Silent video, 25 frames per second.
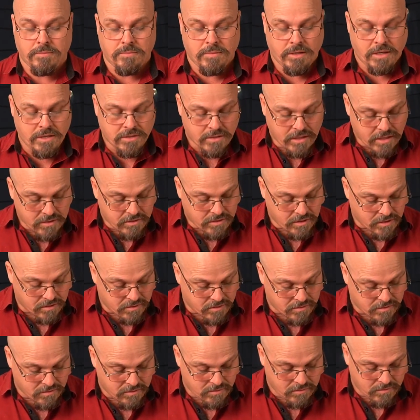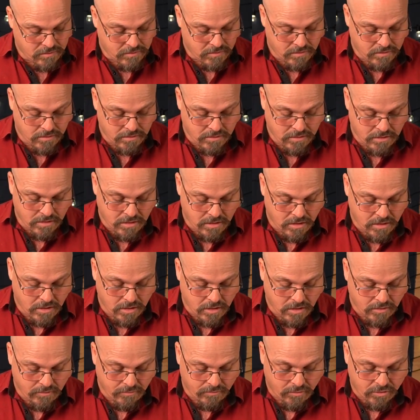He says this,
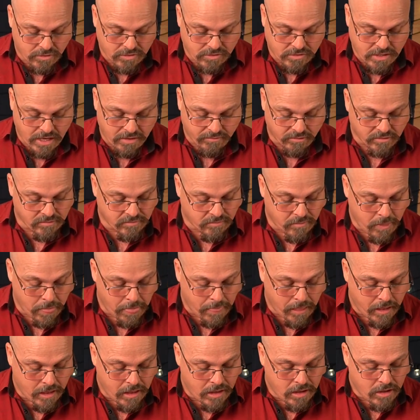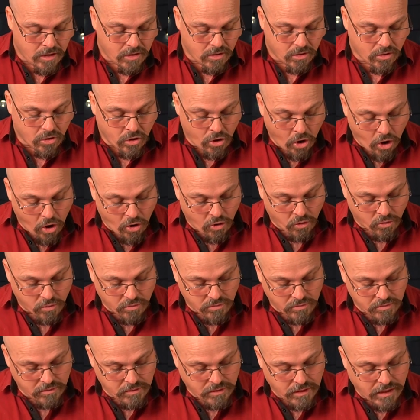verse 7, go,
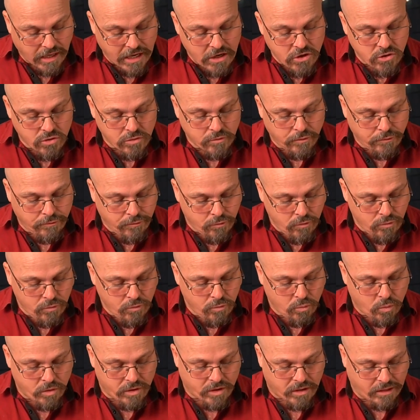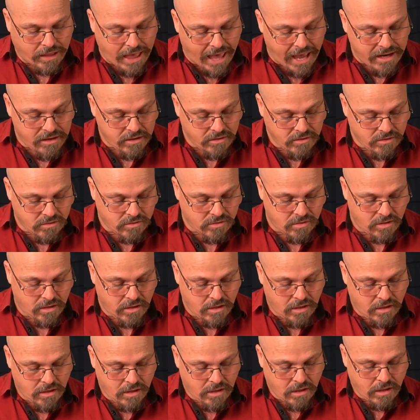eat your food with gladness,
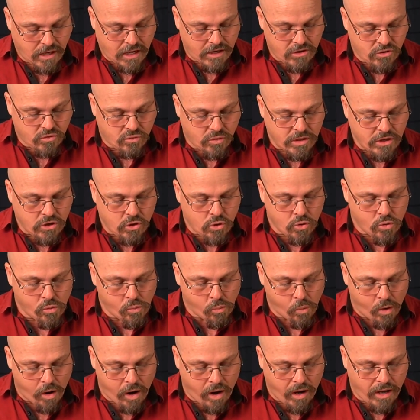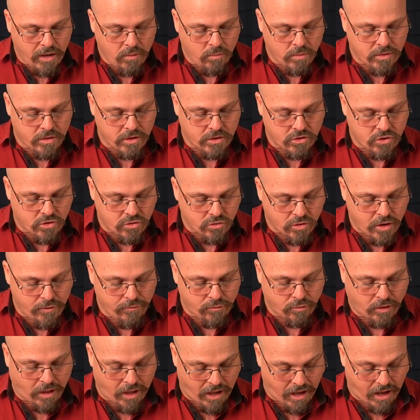and drink your wine with a
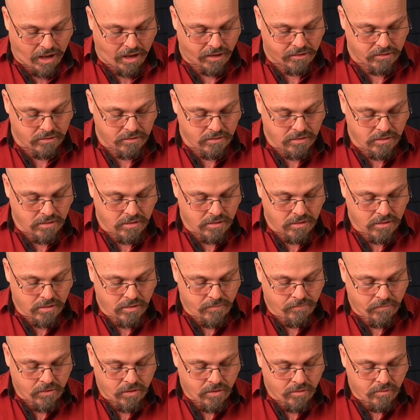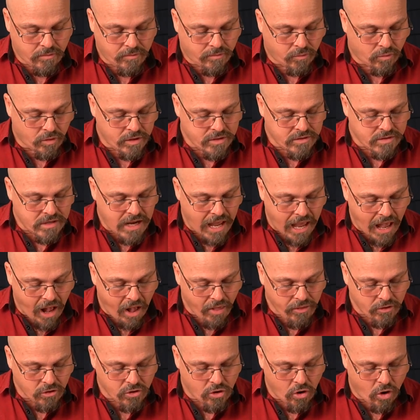joyful heart, for it is now
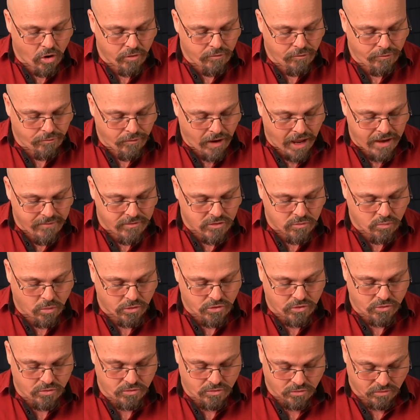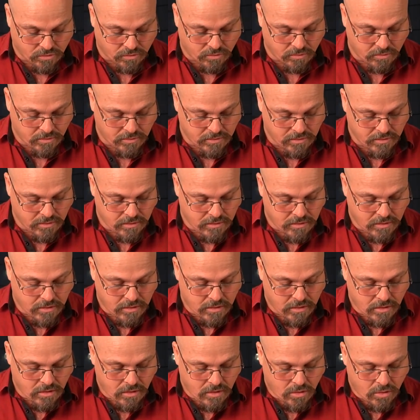that God favours what you do.
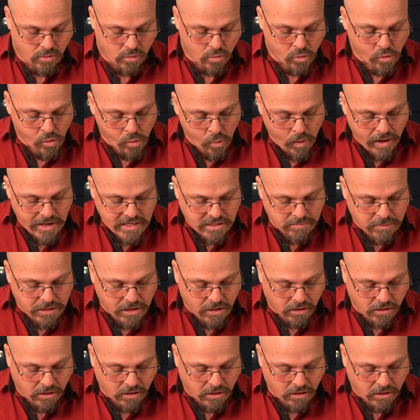Always be